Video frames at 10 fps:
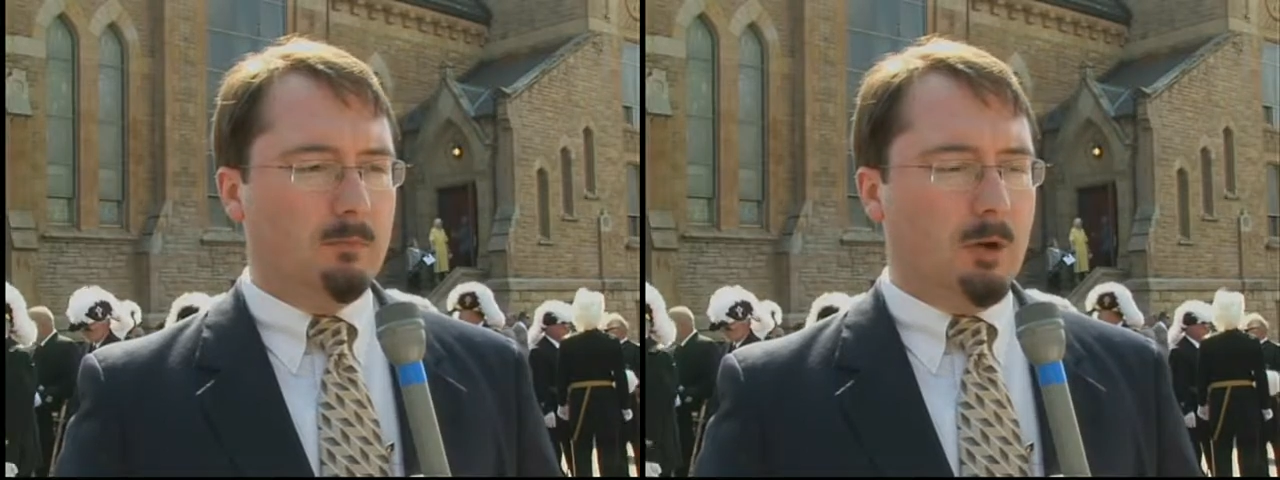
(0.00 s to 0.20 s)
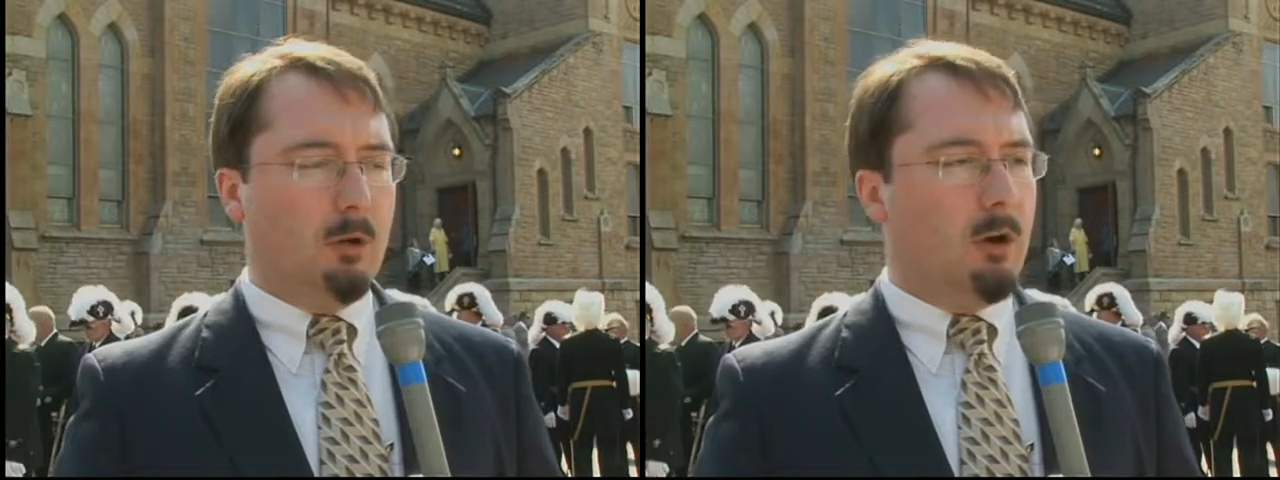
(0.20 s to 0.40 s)

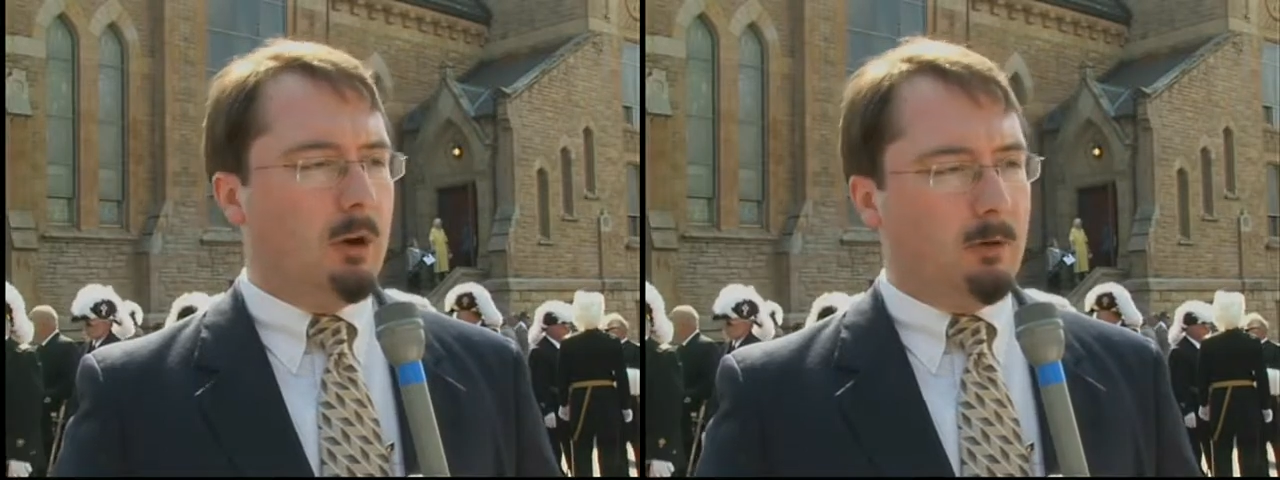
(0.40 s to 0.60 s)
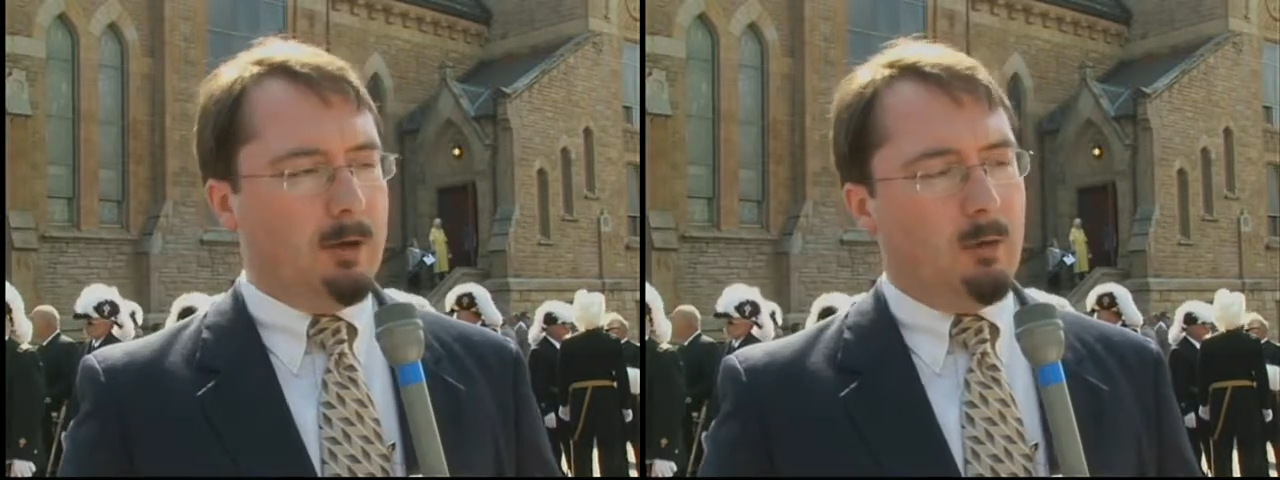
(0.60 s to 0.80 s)
no
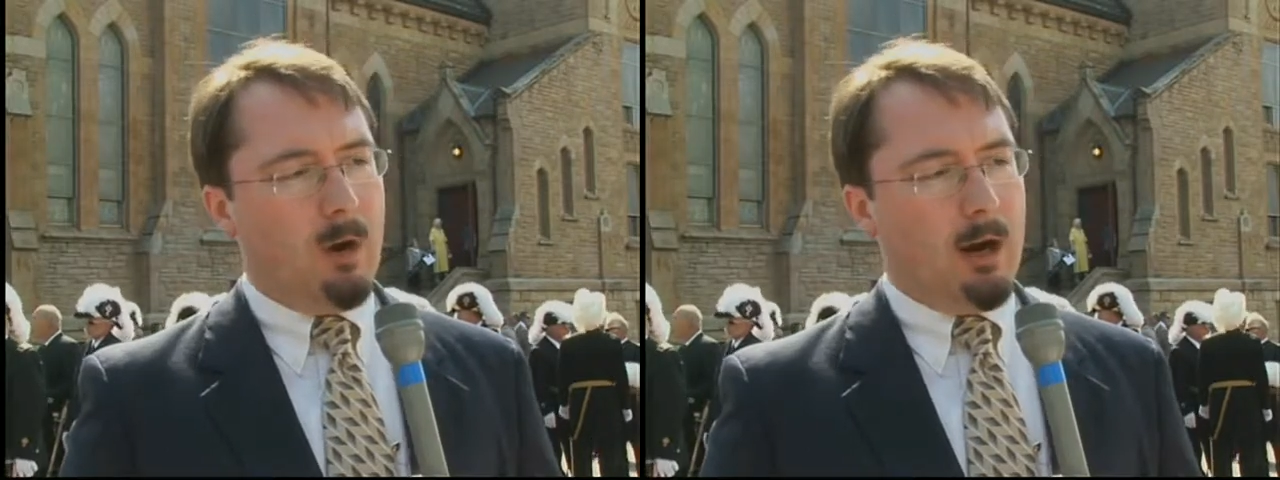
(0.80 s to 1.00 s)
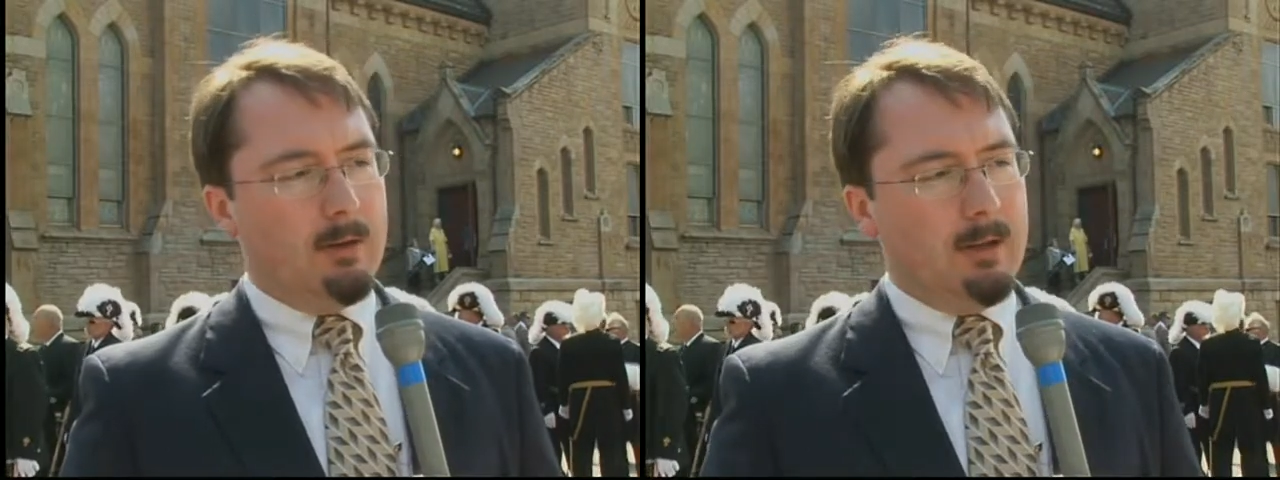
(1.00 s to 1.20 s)
longer
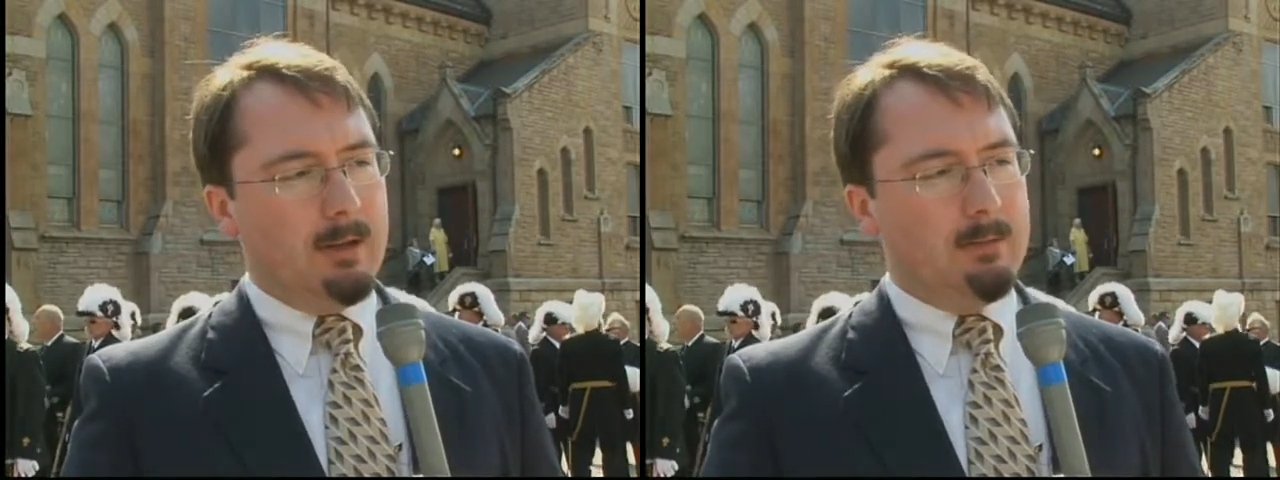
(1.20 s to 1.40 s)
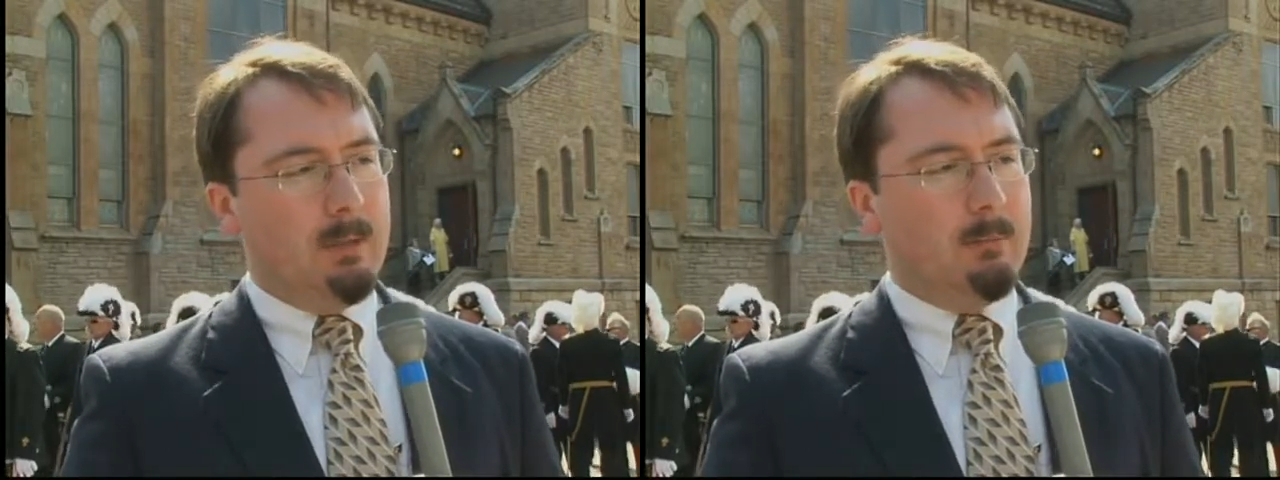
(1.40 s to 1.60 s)
required that
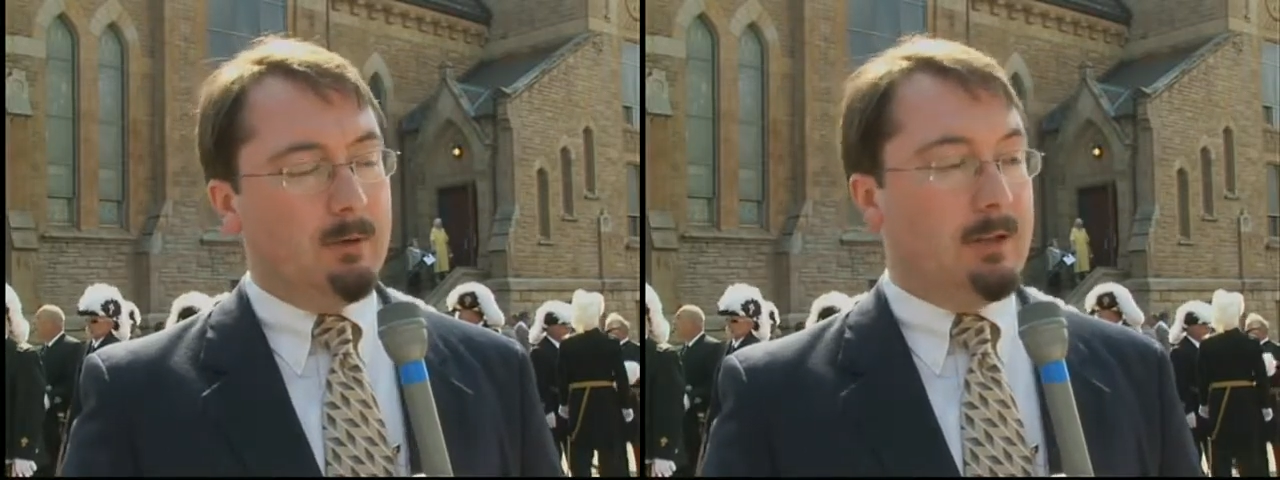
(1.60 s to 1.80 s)
its members